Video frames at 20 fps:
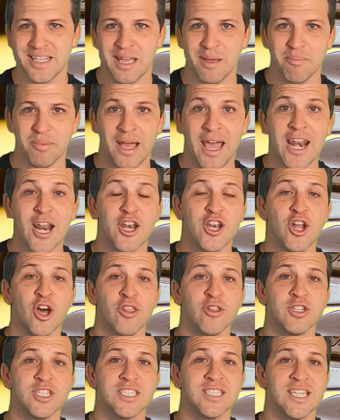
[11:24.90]
Tampa and
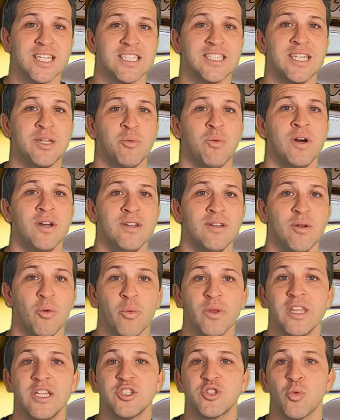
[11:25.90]
another 61
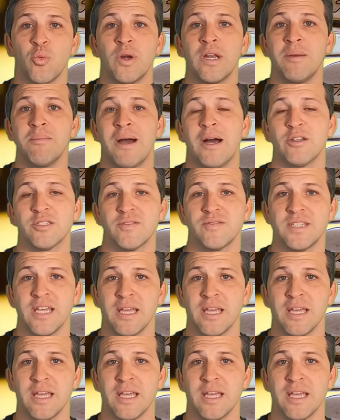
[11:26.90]
within 20 miles of